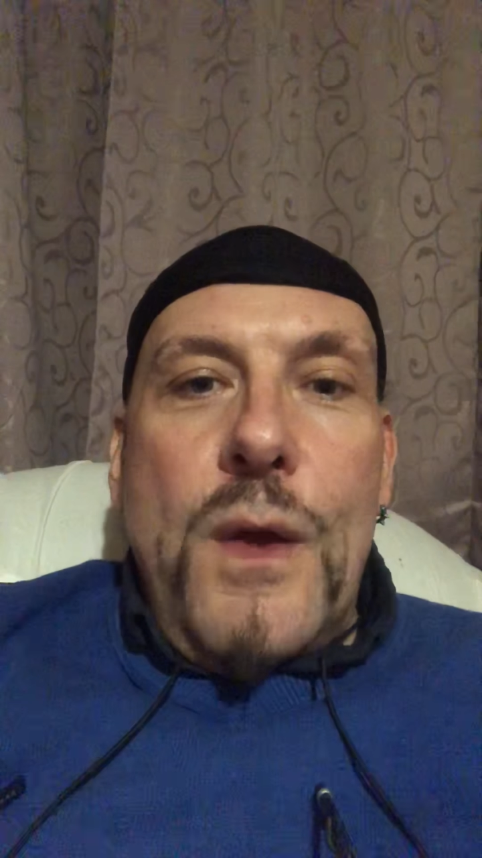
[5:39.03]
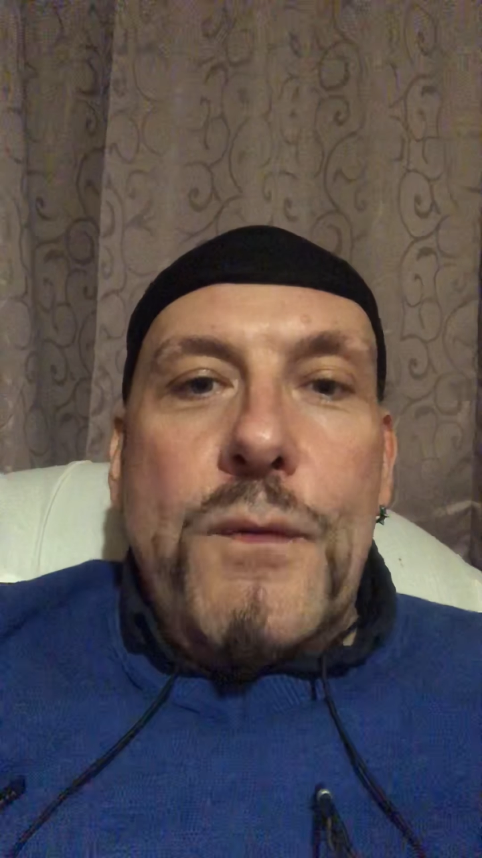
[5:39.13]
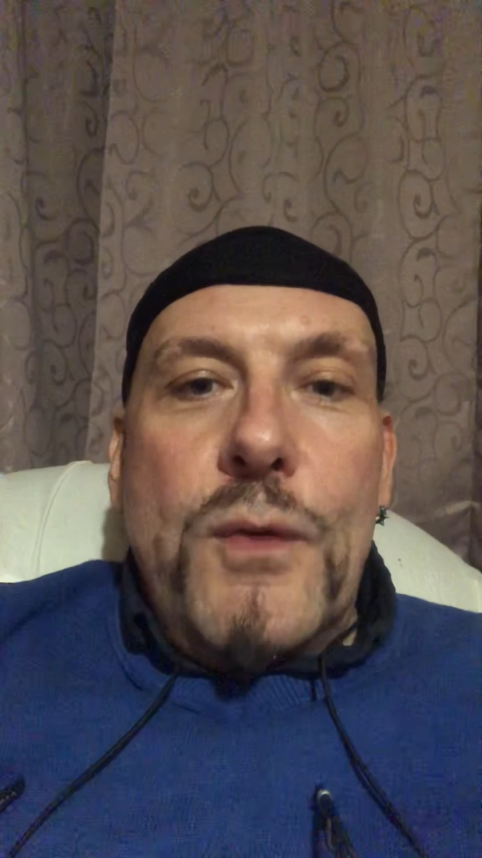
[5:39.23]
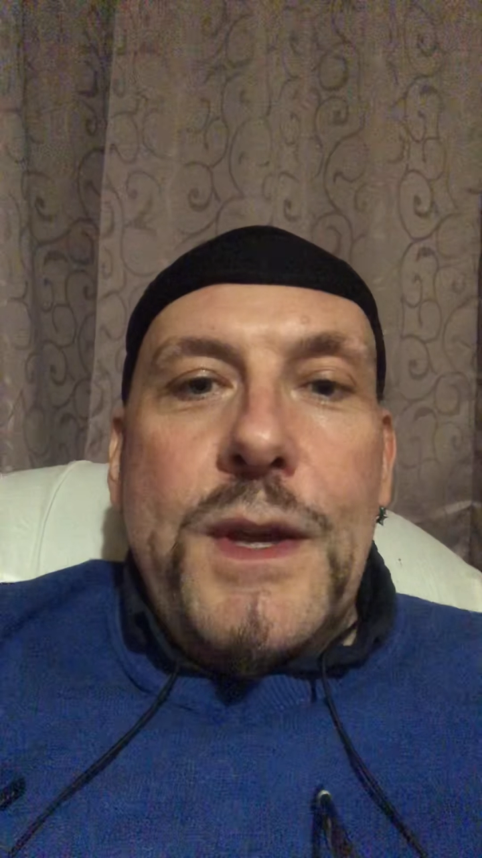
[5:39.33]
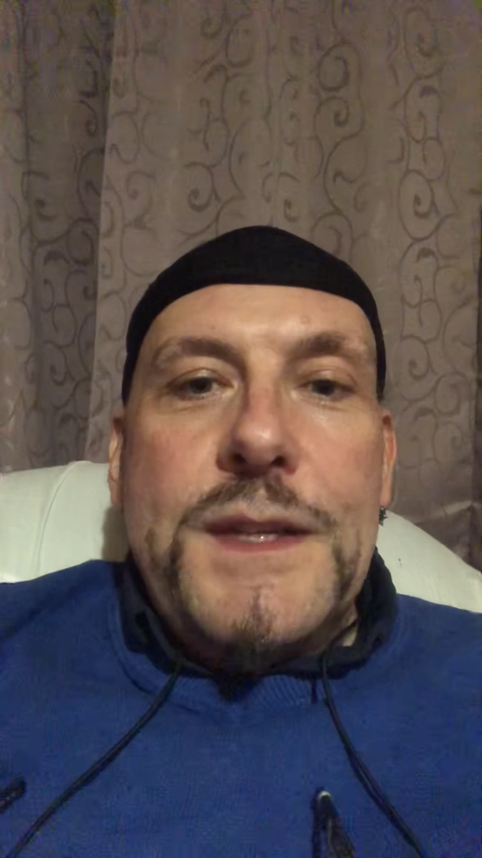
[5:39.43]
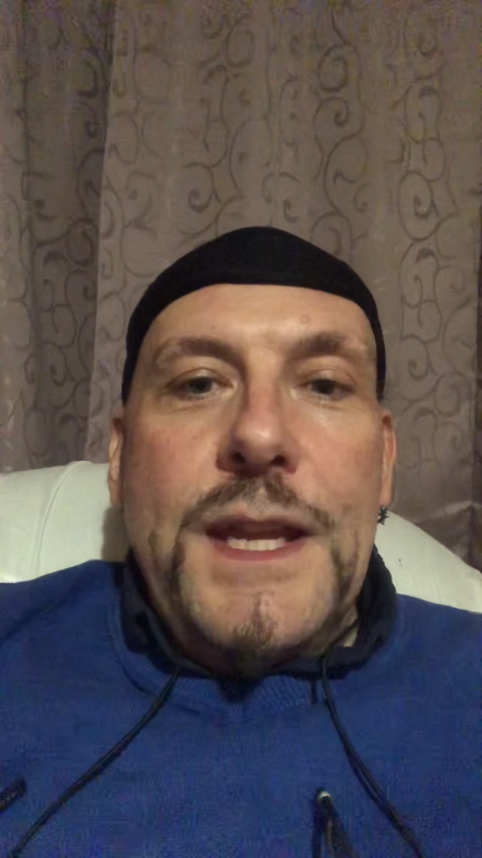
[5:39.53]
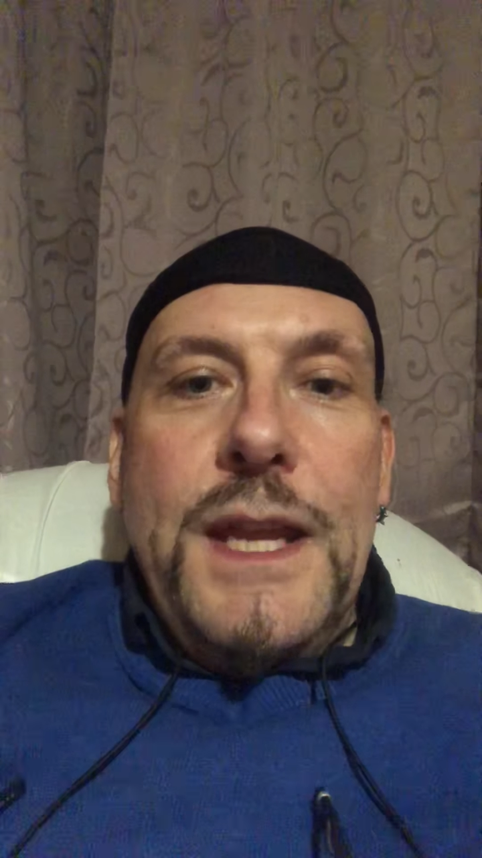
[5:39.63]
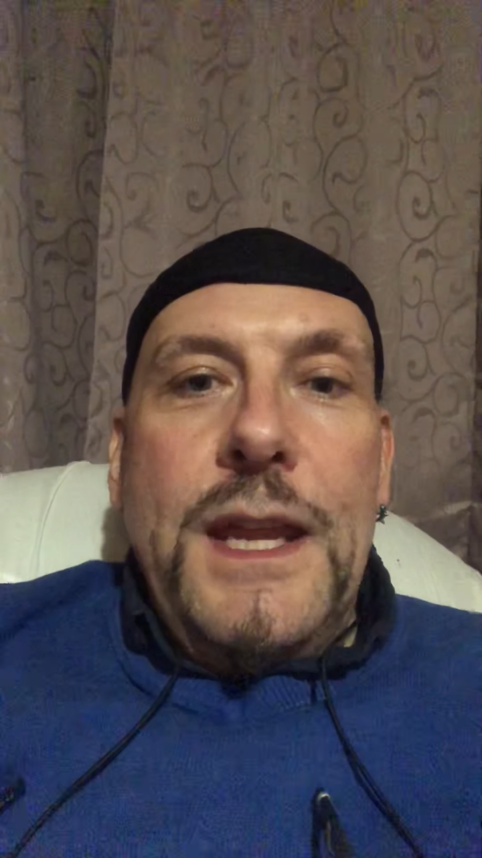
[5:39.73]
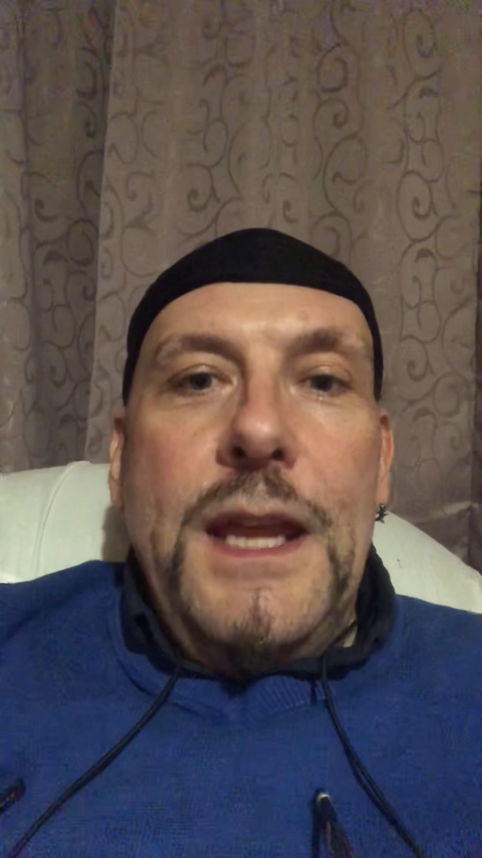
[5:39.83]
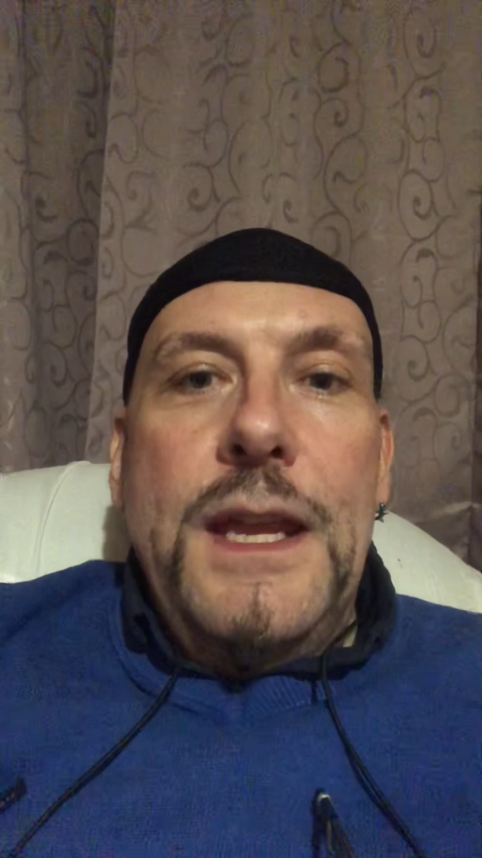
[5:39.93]

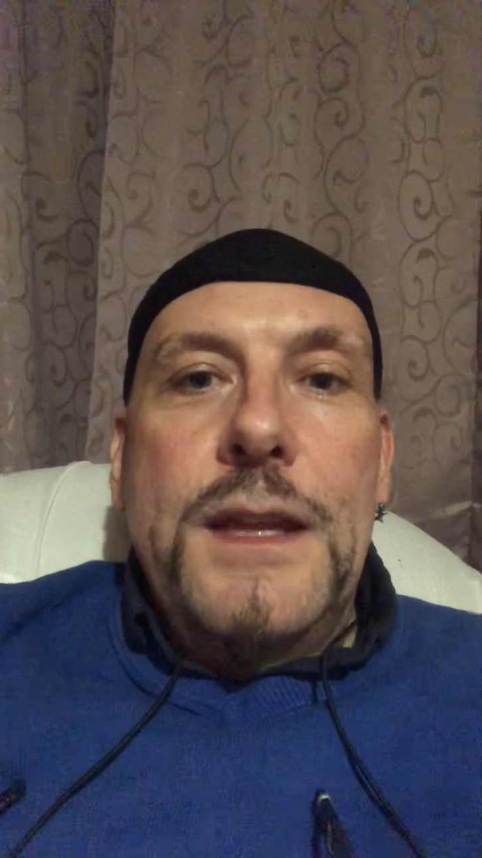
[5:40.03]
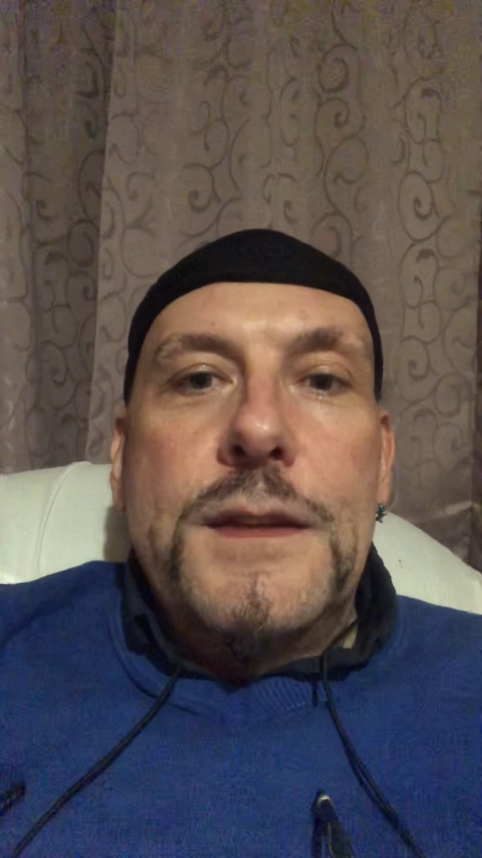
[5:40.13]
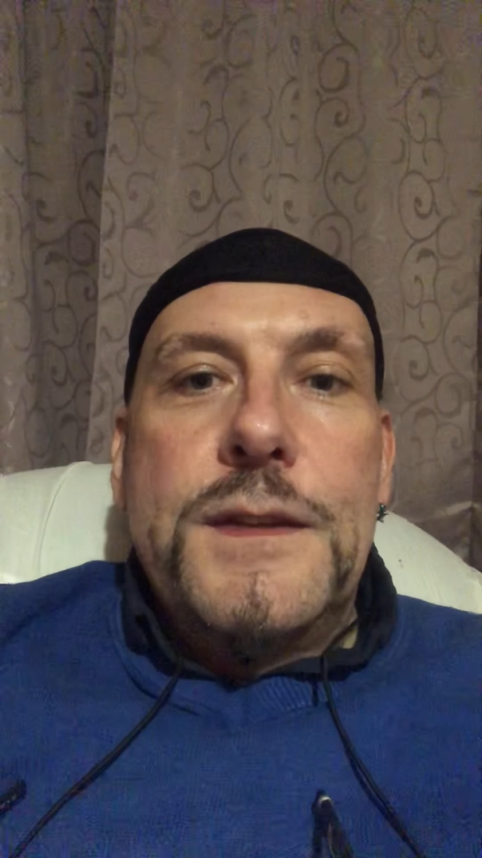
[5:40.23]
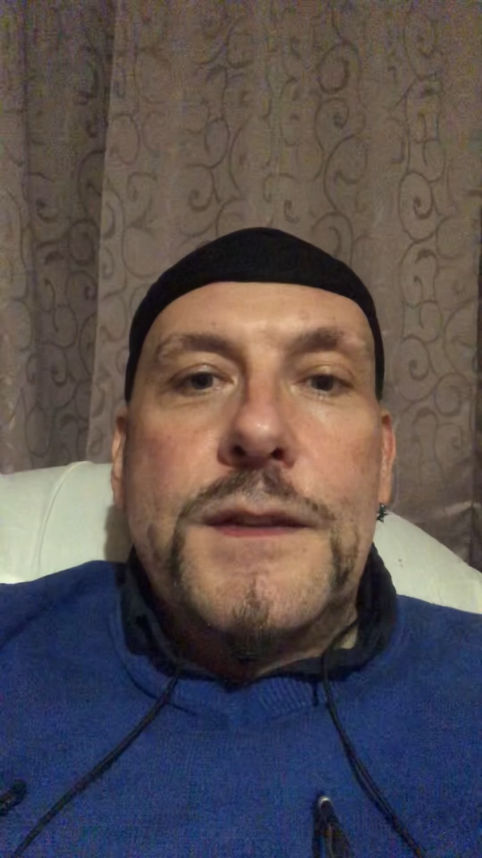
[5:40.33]
overeating is